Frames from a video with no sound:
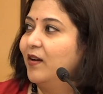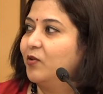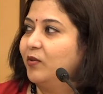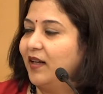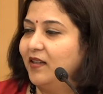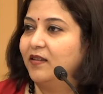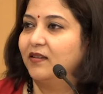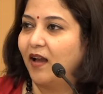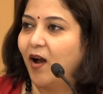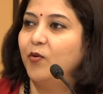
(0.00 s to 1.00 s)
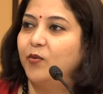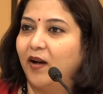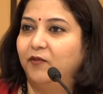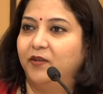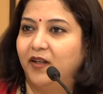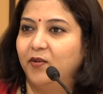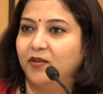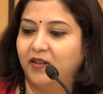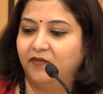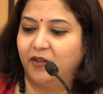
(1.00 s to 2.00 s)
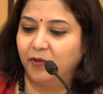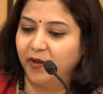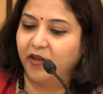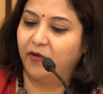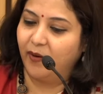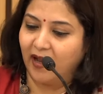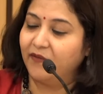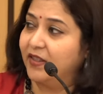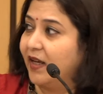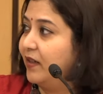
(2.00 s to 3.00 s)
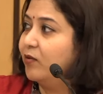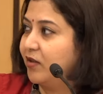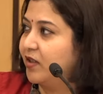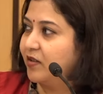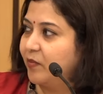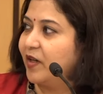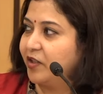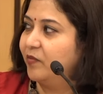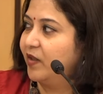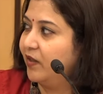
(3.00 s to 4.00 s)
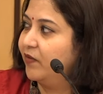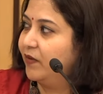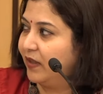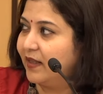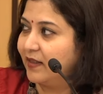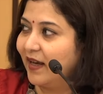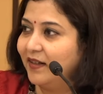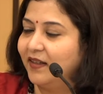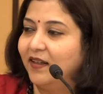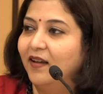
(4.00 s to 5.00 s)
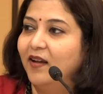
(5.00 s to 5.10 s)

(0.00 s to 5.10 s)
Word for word: So that is how you have to tell yourself that, okay, if you have anxiety, not just depression, but even with anxiety.